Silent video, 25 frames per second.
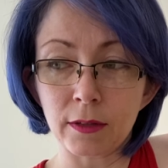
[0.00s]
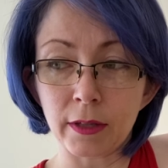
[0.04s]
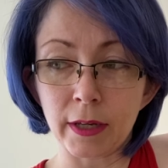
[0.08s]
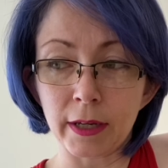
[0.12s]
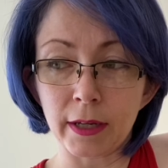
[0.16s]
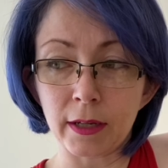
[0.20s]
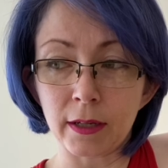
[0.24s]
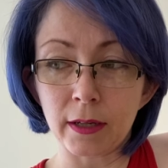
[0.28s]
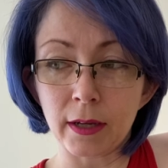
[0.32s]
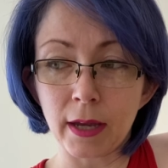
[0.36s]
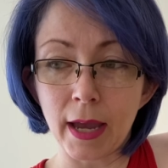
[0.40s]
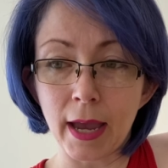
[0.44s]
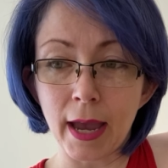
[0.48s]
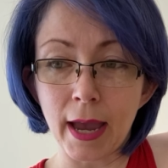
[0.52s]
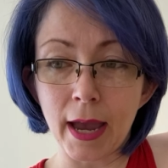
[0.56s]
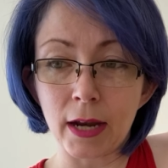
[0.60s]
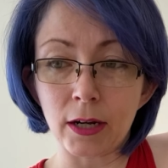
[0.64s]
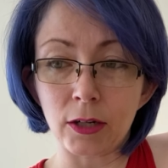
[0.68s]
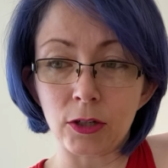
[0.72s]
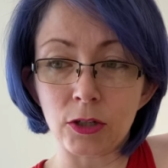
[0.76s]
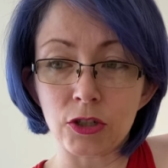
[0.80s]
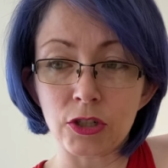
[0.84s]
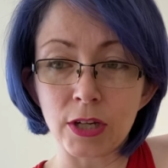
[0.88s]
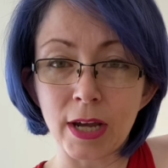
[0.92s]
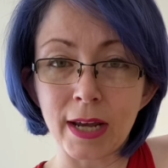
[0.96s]
like
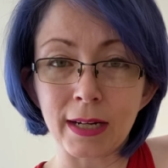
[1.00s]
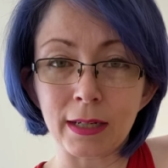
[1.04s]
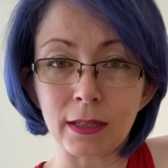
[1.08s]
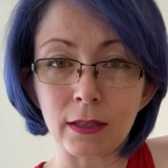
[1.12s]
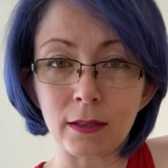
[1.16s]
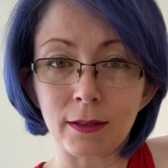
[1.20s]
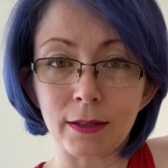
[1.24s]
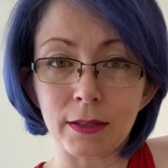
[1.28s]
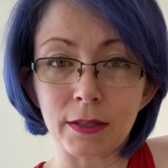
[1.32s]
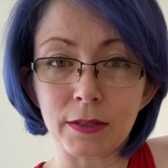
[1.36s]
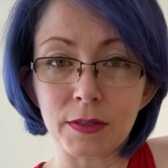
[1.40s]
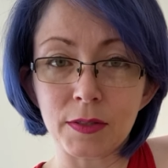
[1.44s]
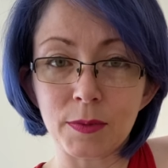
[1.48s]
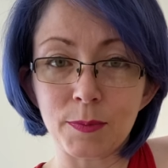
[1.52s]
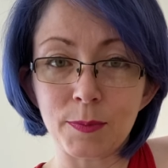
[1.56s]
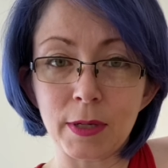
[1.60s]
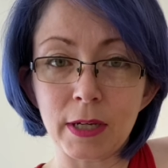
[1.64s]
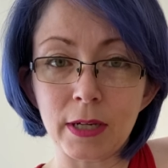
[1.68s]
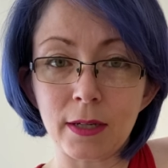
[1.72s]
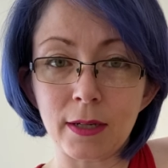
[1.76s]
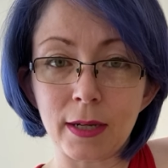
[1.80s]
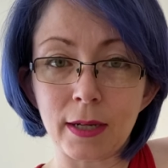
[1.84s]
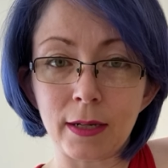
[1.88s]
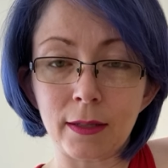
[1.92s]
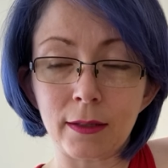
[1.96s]
energetically
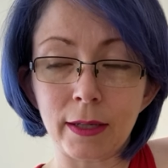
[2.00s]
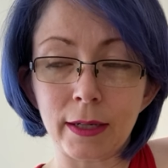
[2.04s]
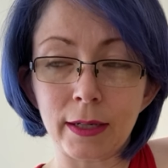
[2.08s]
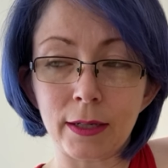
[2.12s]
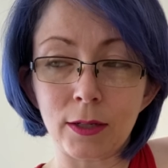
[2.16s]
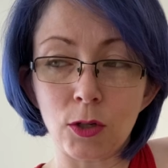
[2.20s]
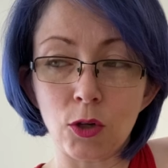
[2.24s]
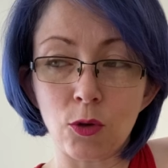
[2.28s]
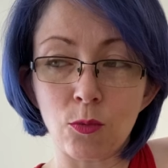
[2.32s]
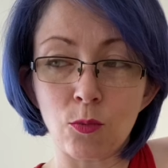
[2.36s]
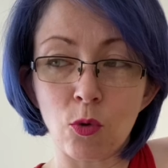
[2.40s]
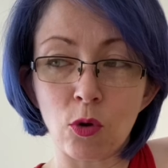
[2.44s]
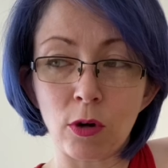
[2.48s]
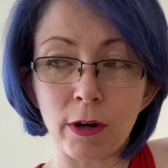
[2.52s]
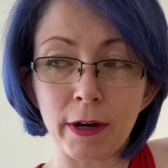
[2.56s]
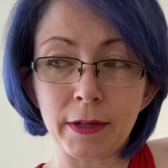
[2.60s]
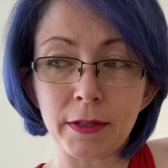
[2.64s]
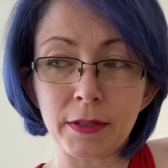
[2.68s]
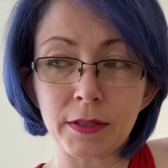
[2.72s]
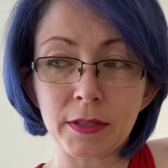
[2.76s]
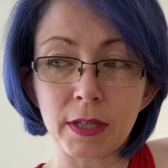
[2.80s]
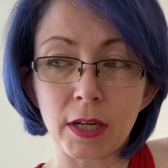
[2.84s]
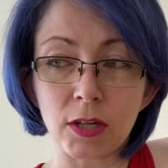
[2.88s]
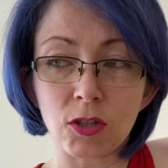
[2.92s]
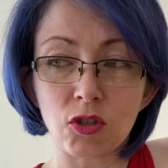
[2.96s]
speaking, like no more
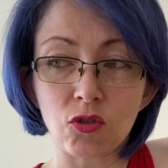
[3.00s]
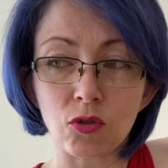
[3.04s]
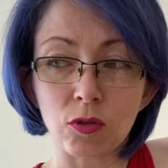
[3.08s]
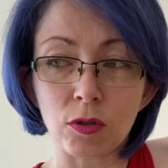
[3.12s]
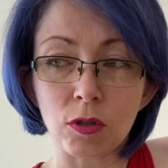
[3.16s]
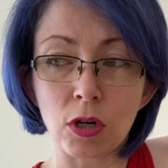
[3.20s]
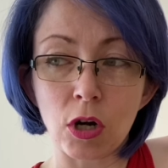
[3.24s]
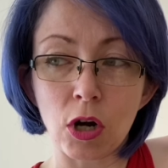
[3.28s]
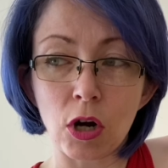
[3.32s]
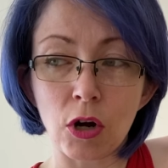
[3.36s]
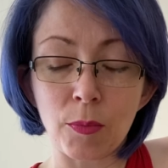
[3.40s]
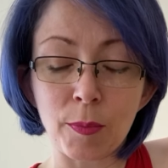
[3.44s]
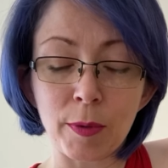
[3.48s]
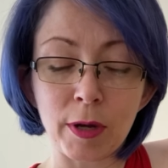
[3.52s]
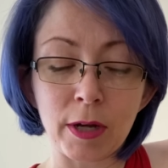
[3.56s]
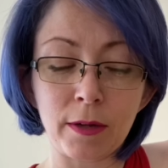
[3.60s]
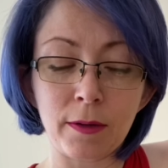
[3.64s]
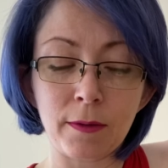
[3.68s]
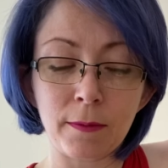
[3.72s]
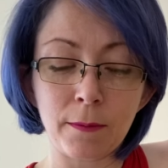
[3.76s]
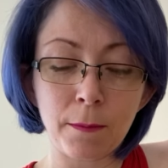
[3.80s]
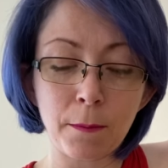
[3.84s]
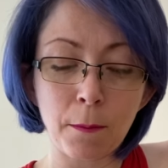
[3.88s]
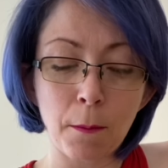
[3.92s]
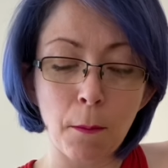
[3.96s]
ancestral karma.